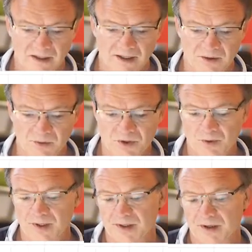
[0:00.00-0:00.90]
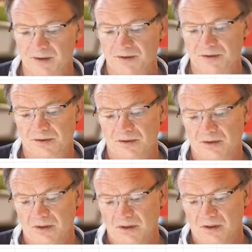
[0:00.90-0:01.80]
And you would join those.
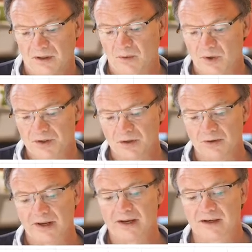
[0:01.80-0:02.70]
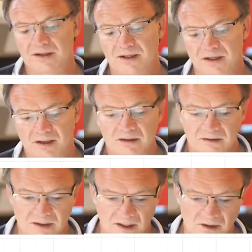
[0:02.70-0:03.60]
Now what you're looking at here,
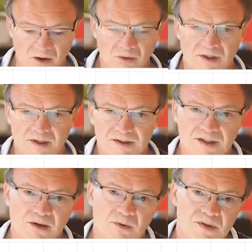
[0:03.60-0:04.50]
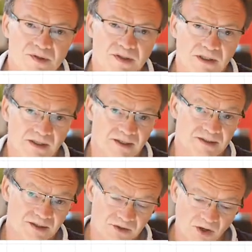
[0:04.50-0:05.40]
a goal in a sequence,
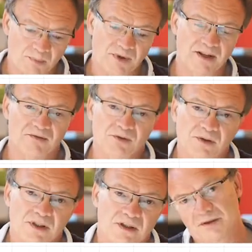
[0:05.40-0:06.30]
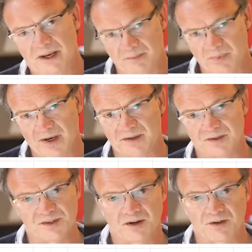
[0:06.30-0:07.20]
is the top level campaign
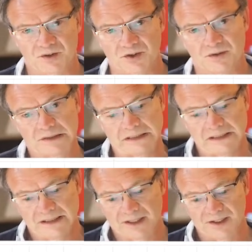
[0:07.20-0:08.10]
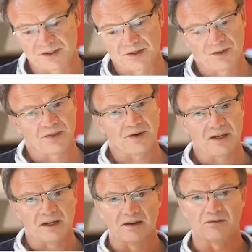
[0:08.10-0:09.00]
structure. There's
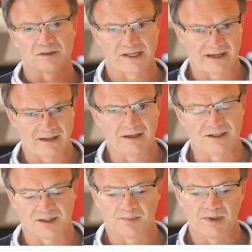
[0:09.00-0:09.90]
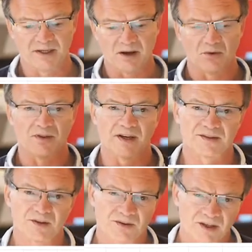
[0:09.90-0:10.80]
3 levels at least below
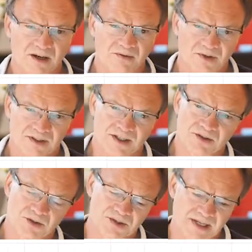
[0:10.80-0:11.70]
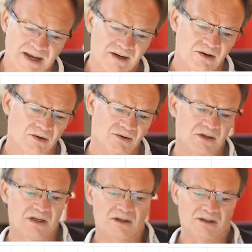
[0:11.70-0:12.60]
that. So think of it as you're standing on
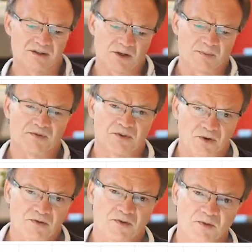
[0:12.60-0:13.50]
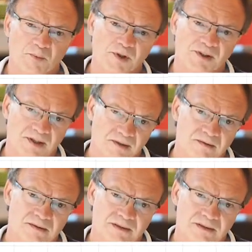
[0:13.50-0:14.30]
the top of a roof of a building.